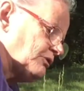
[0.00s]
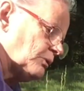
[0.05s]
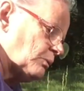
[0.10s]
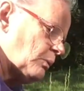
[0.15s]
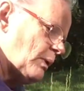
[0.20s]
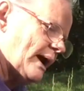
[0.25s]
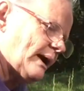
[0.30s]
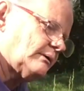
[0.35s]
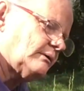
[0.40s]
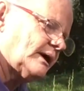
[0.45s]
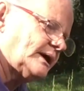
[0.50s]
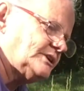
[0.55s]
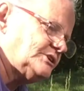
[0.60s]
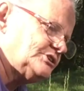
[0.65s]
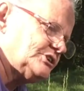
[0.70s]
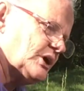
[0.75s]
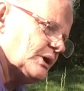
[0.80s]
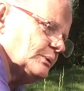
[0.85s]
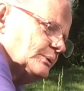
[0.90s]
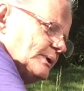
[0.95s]
where I
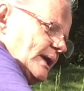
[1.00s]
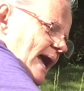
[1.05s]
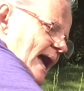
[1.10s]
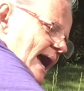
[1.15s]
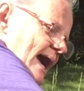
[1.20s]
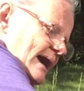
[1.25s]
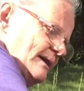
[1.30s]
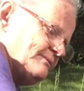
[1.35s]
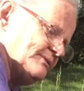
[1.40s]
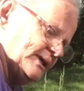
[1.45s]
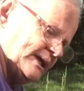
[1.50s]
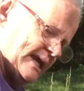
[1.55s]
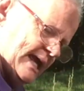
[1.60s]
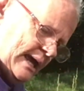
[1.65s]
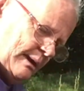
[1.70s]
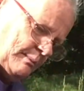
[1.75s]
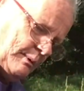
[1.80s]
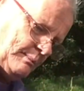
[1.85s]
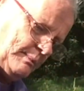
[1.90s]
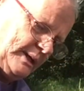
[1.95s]
don't have the
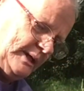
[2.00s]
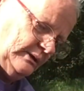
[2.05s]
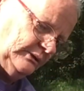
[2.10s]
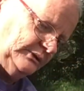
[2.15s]
chamomile